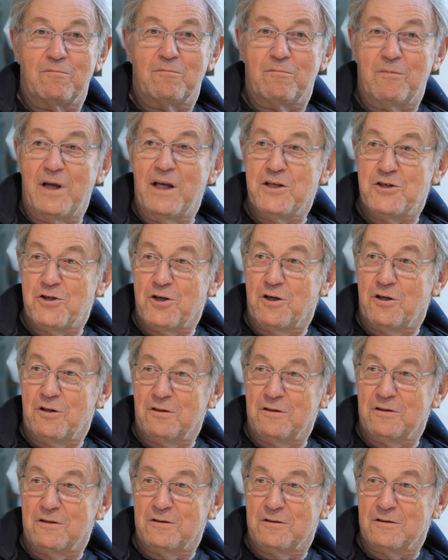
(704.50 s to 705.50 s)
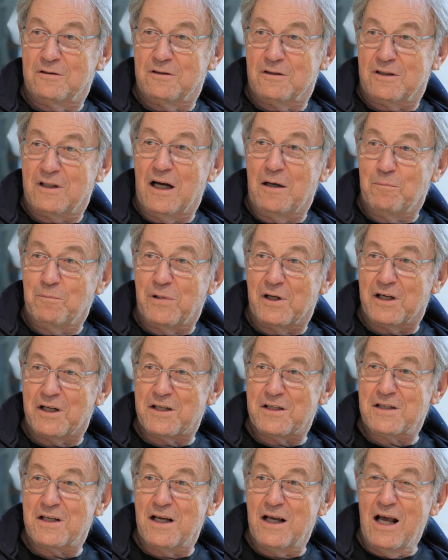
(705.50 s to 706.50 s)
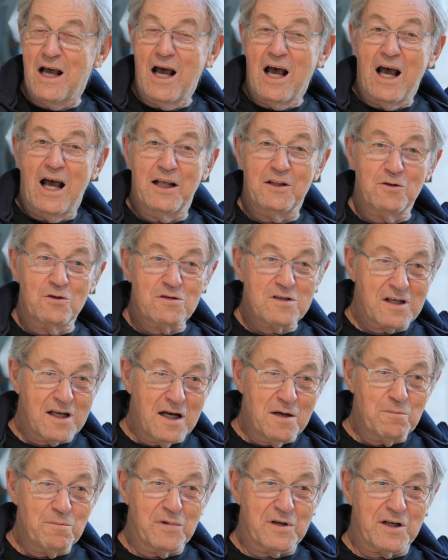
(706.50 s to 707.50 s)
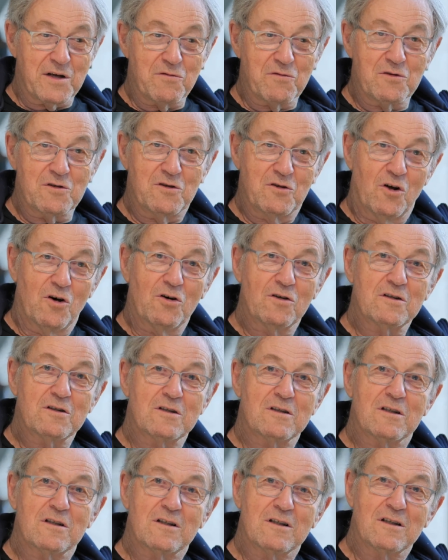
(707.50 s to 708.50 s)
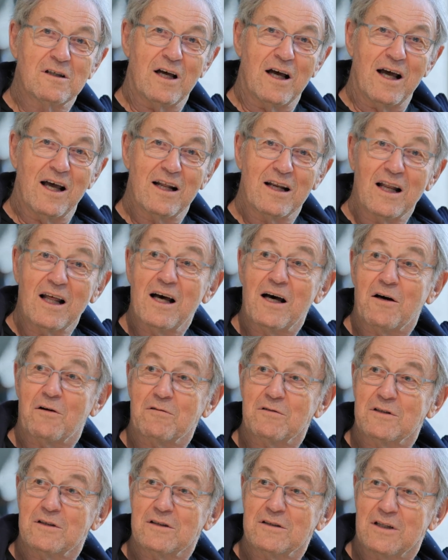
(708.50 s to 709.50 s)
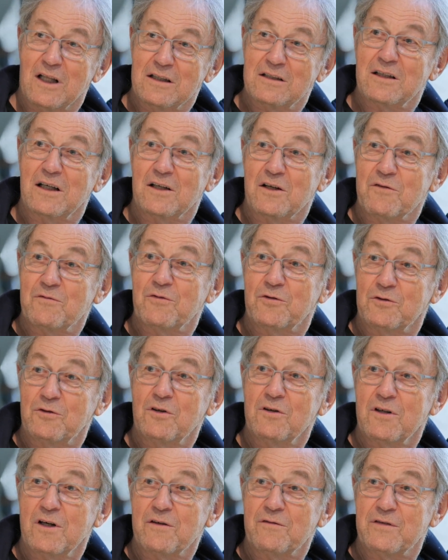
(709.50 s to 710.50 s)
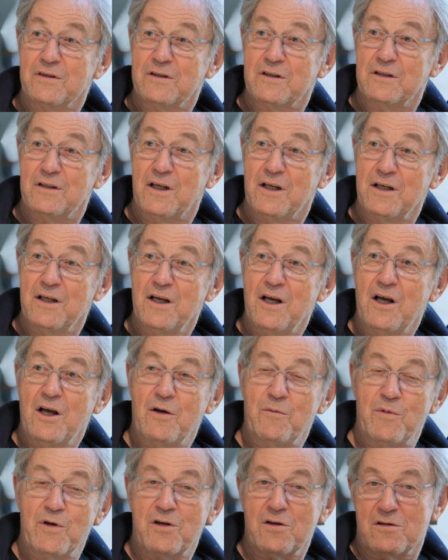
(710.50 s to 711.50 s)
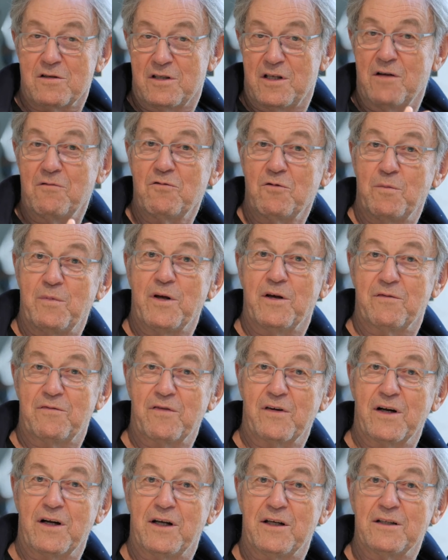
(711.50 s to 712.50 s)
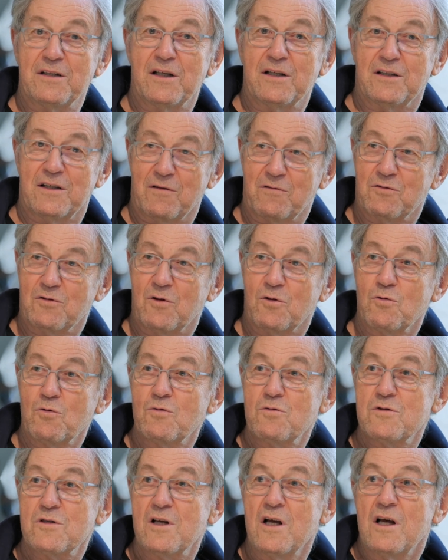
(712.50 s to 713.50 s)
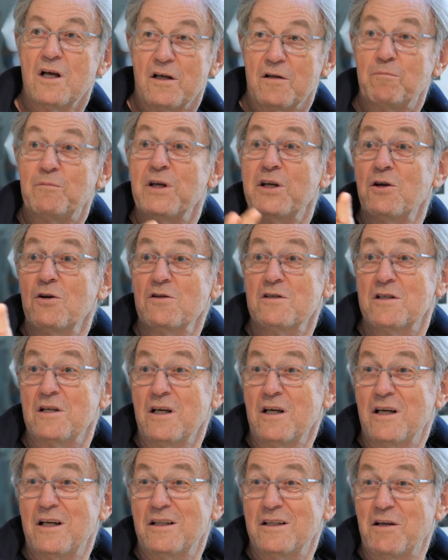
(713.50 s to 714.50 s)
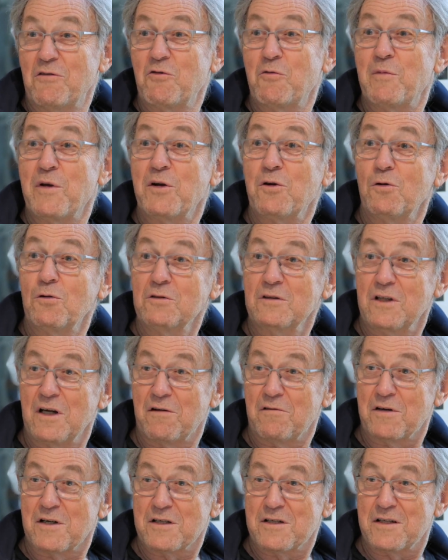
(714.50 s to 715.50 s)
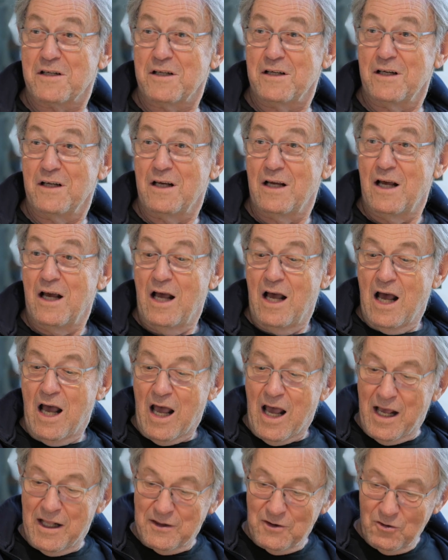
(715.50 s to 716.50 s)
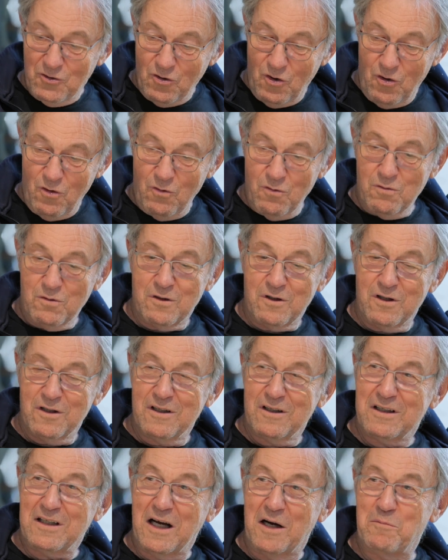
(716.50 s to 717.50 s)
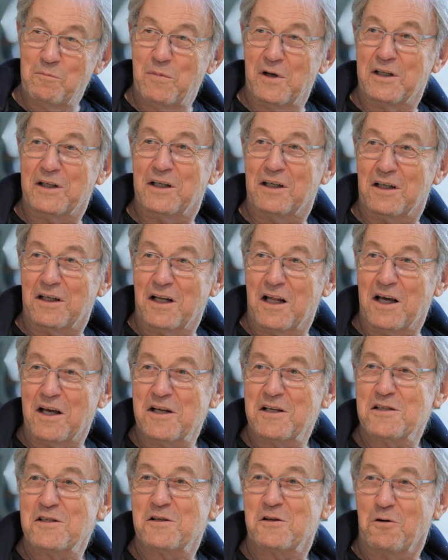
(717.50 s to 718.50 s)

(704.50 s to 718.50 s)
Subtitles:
major companies. And those companies would not allow that kind of photography today, because they would be afraid they would lose, because there would be controversy, and no company likes